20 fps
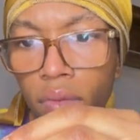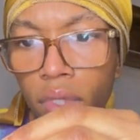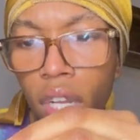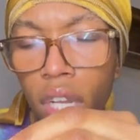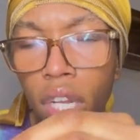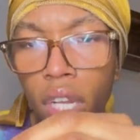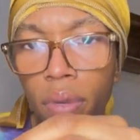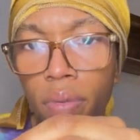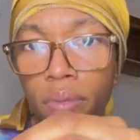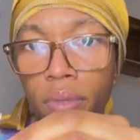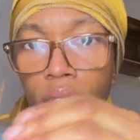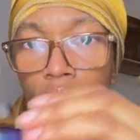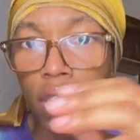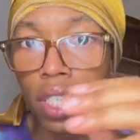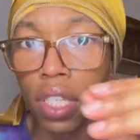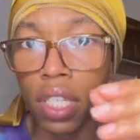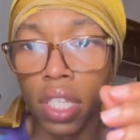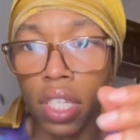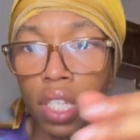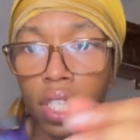um, this
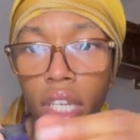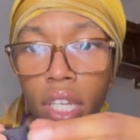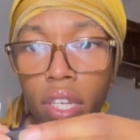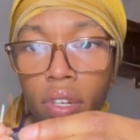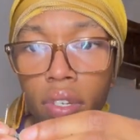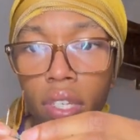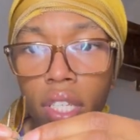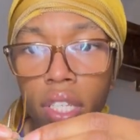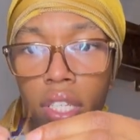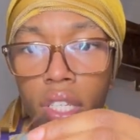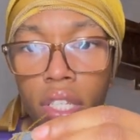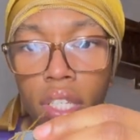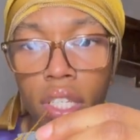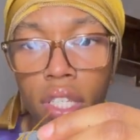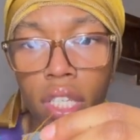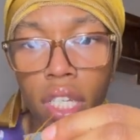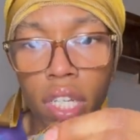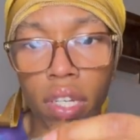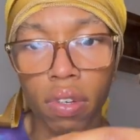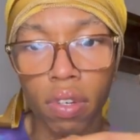stitch ain't going, this,
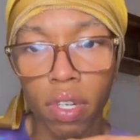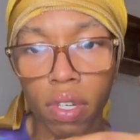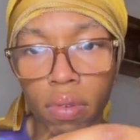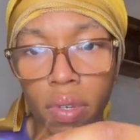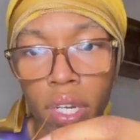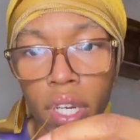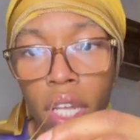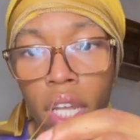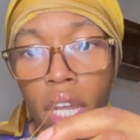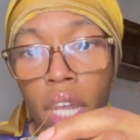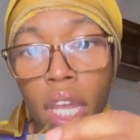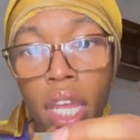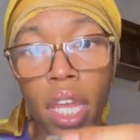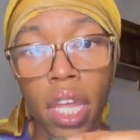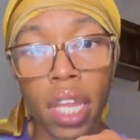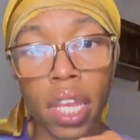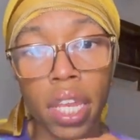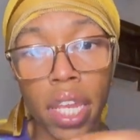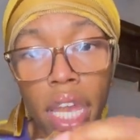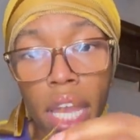this ain't going nowhere.
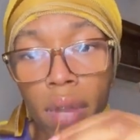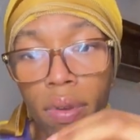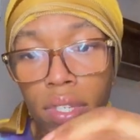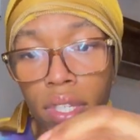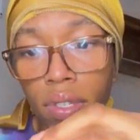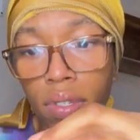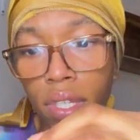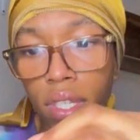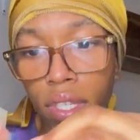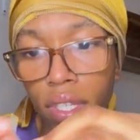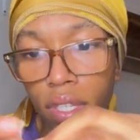Now what you can